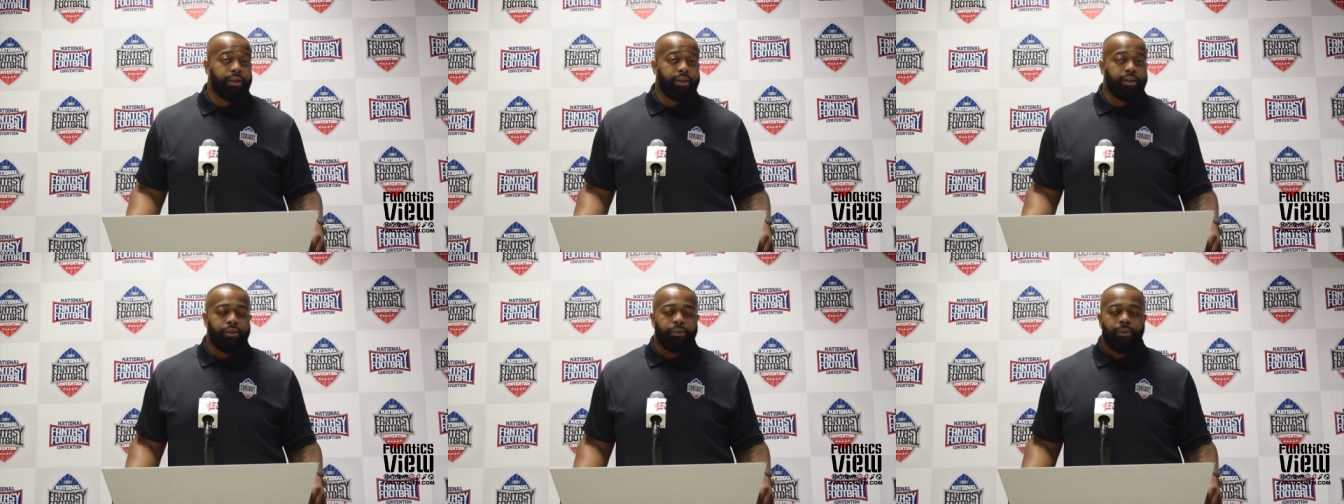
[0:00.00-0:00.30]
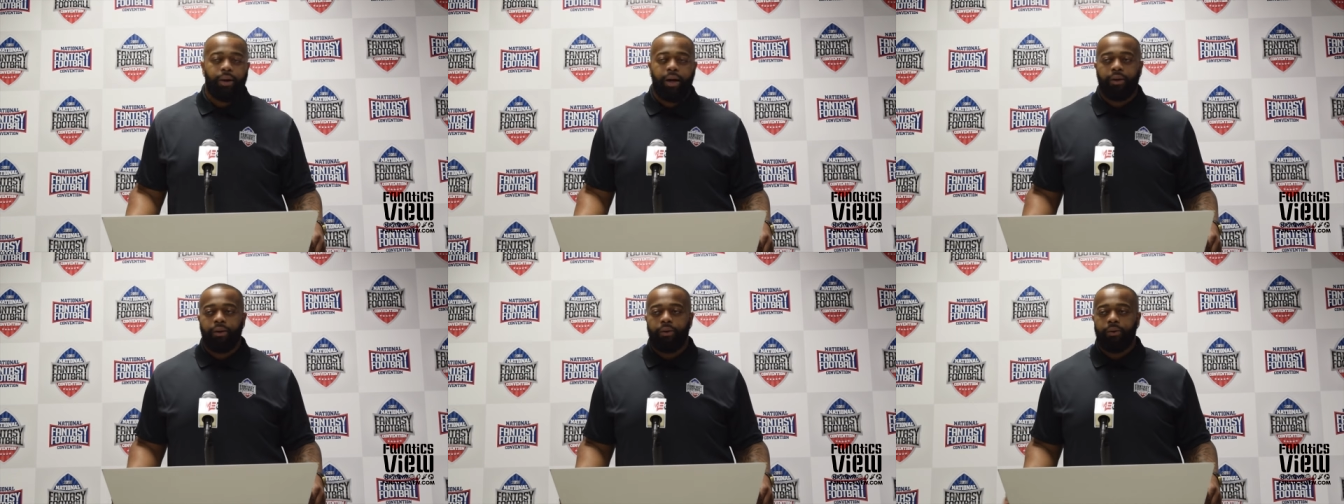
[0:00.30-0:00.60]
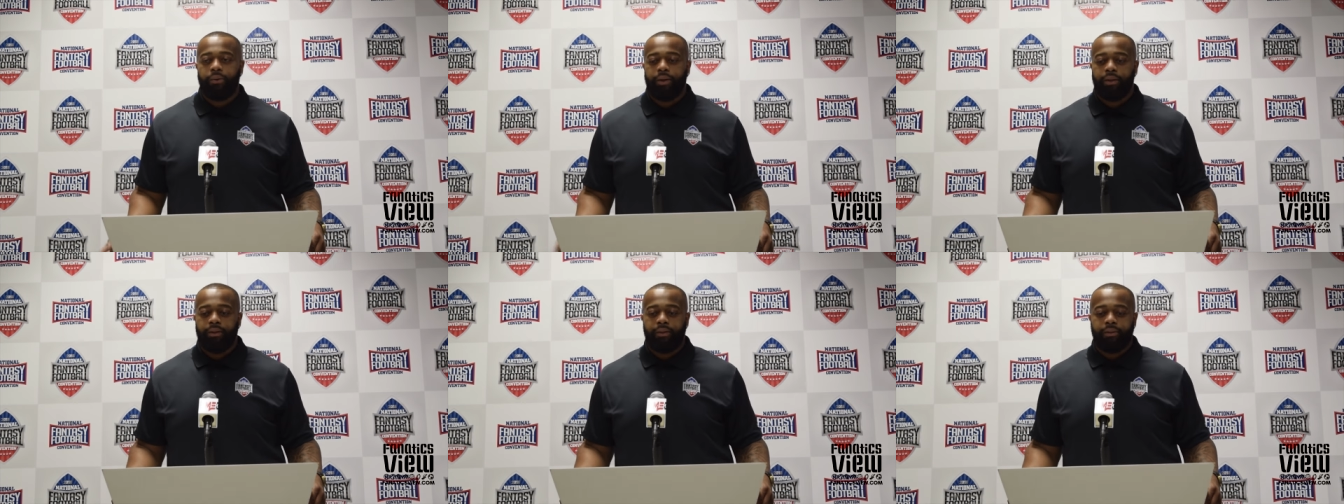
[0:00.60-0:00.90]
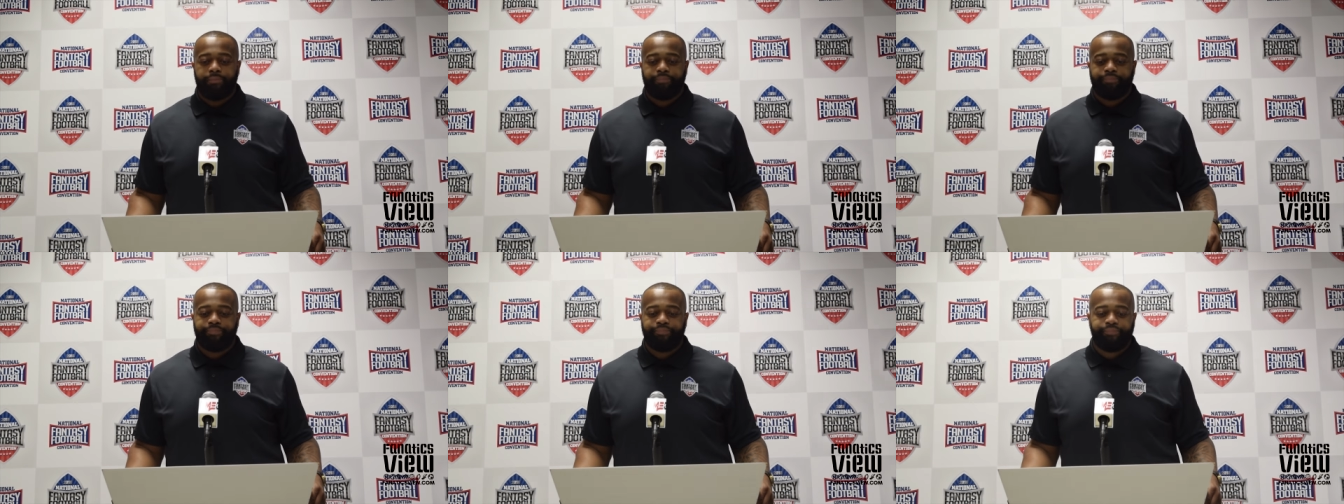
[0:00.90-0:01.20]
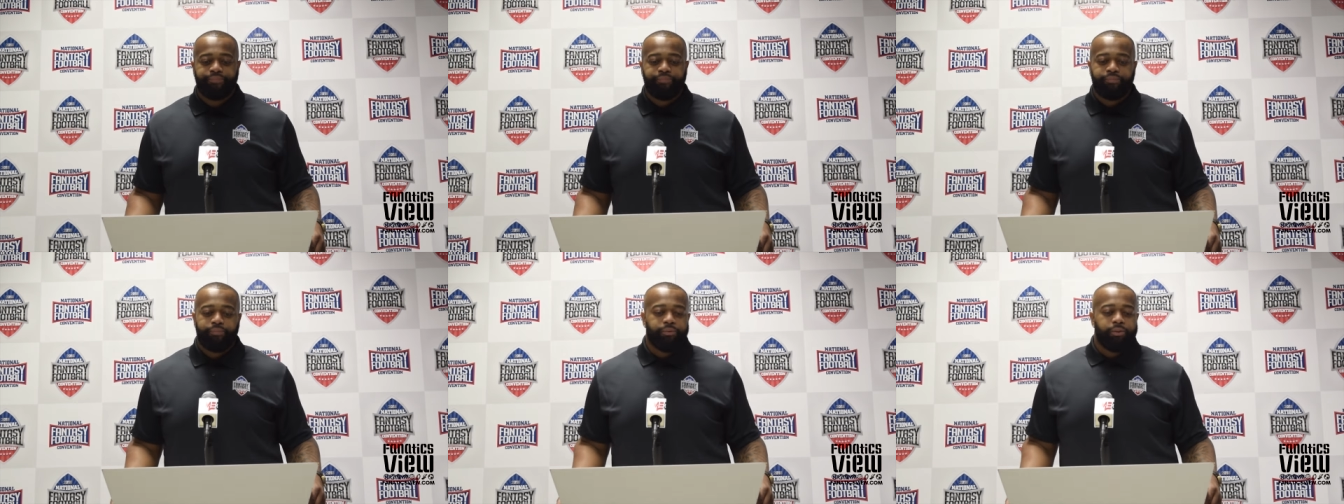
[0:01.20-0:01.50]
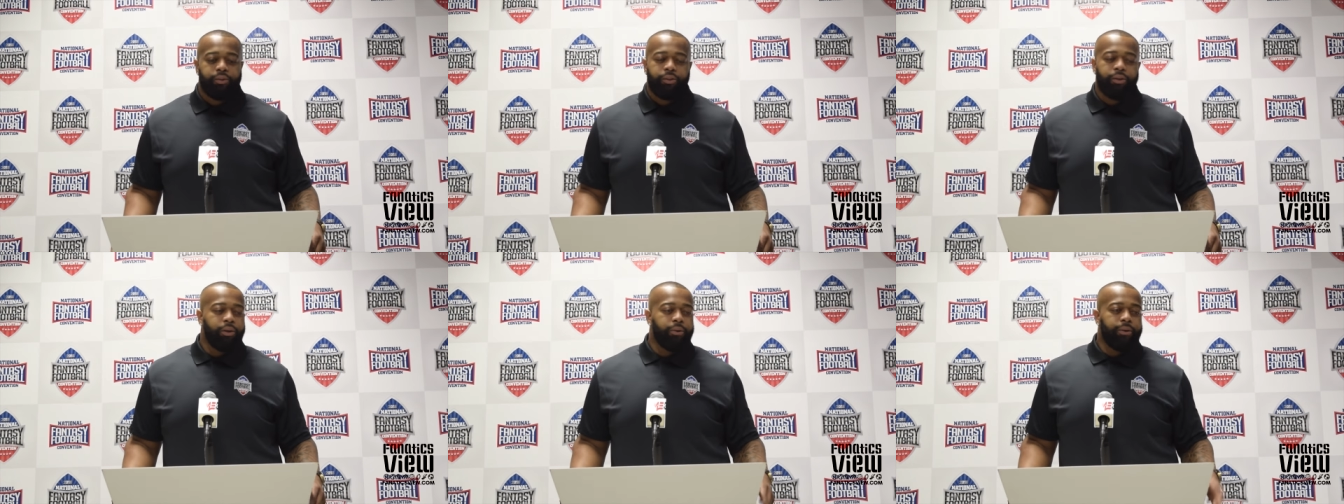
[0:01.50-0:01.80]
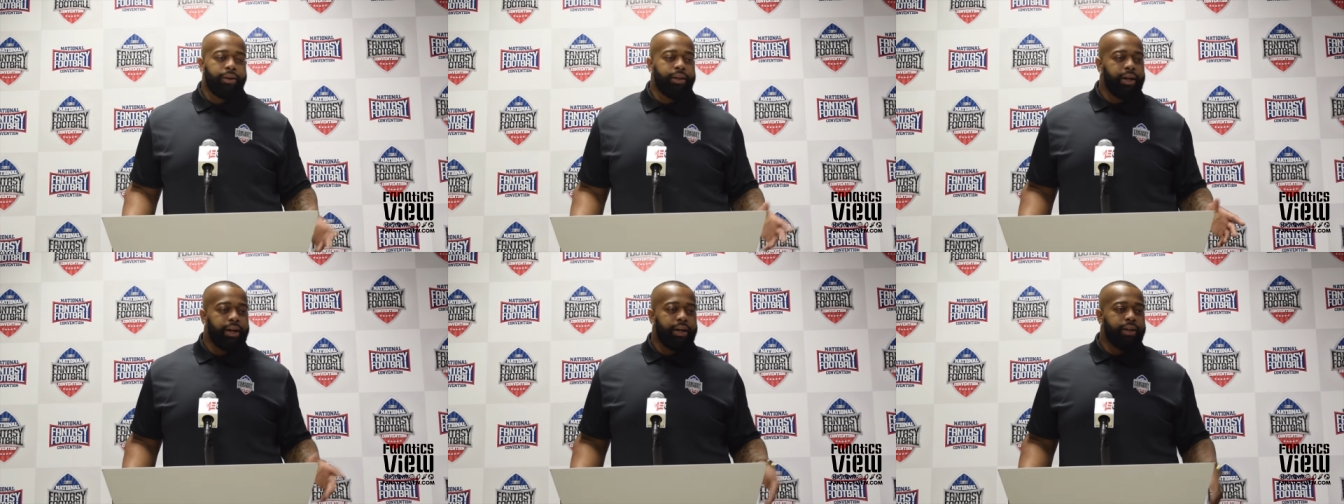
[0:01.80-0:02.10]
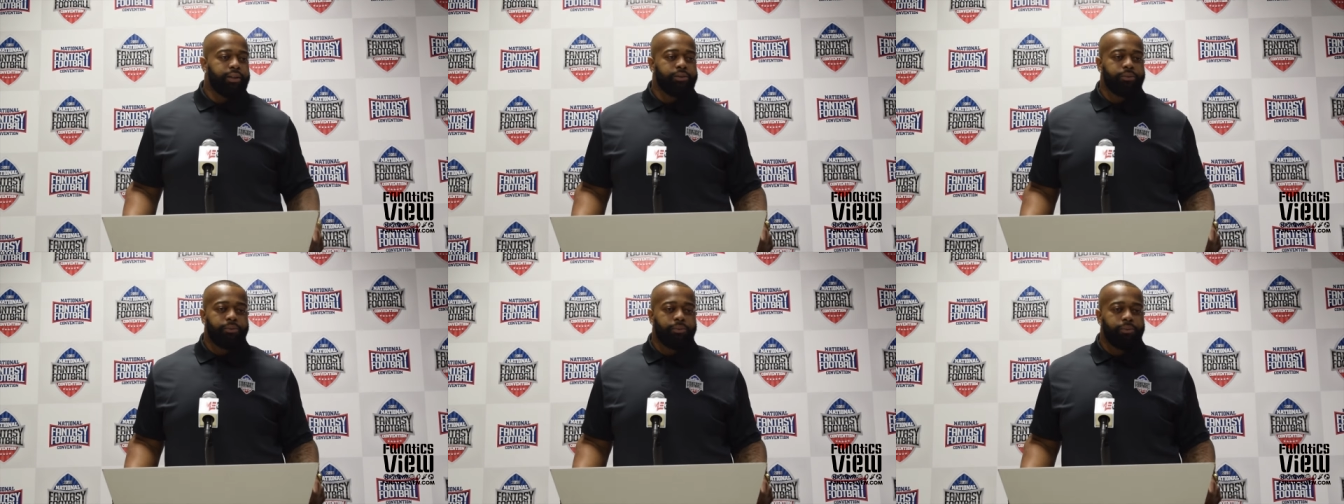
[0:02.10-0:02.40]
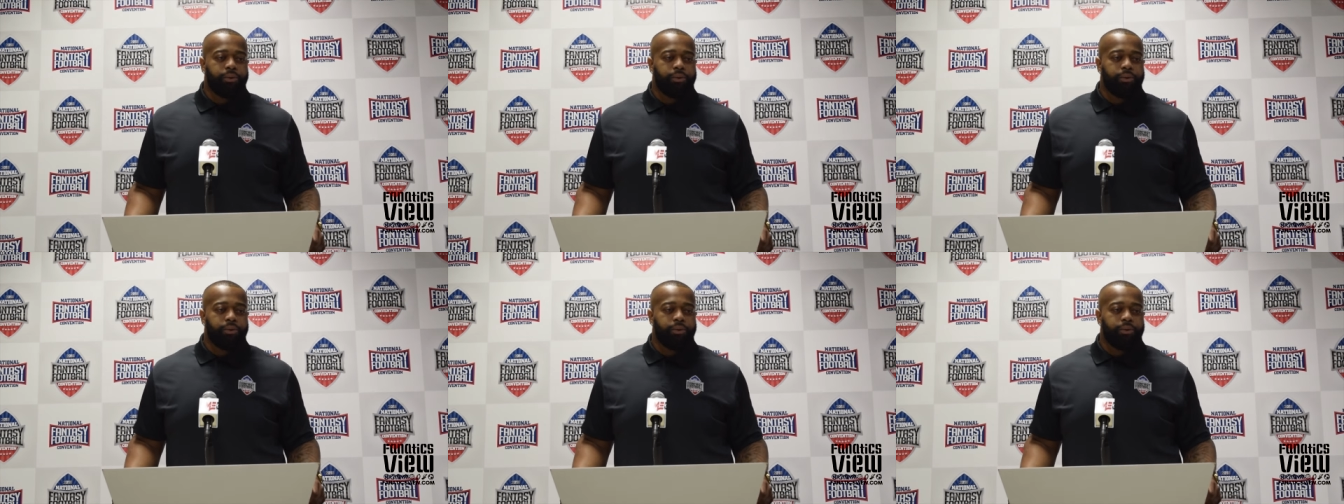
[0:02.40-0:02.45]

You know, I know, um, you know, he has,